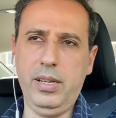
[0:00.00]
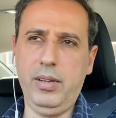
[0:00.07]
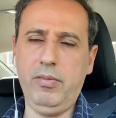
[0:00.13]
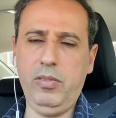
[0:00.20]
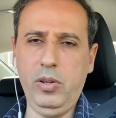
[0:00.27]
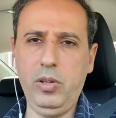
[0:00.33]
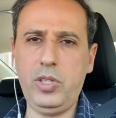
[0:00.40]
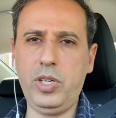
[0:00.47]

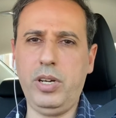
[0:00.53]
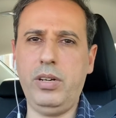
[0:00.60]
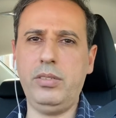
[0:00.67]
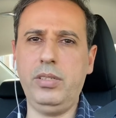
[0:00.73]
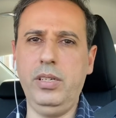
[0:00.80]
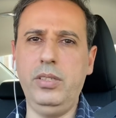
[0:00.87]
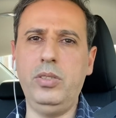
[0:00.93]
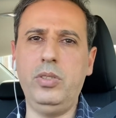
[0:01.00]

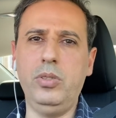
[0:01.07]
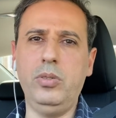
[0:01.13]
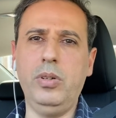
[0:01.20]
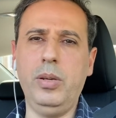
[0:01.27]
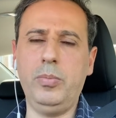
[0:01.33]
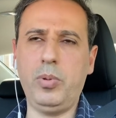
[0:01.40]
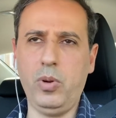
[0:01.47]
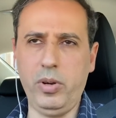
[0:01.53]
flowchart into
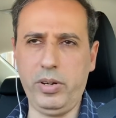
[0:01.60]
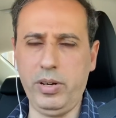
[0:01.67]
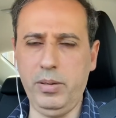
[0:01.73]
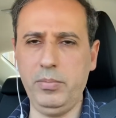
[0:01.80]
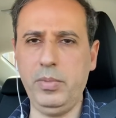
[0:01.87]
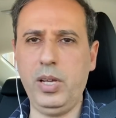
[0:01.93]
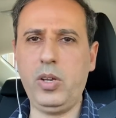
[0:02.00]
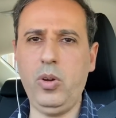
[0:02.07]
a
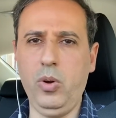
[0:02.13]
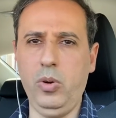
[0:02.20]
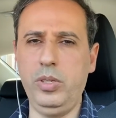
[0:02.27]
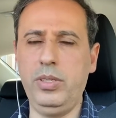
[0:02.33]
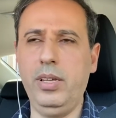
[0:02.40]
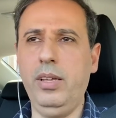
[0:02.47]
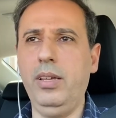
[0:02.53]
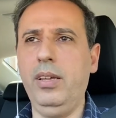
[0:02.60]
program, a
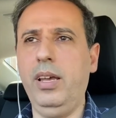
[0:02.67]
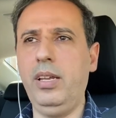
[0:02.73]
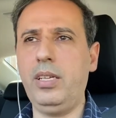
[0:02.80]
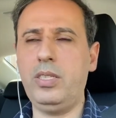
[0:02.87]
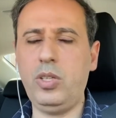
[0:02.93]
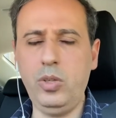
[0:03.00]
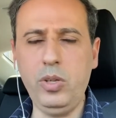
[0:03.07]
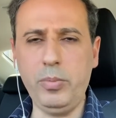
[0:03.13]
code, an
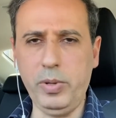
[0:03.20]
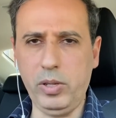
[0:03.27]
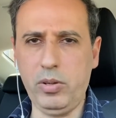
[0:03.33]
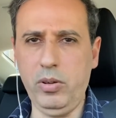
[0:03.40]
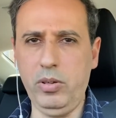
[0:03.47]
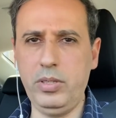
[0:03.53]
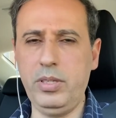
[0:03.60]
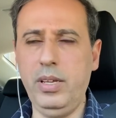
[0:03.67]
executable
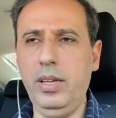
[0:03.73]
code,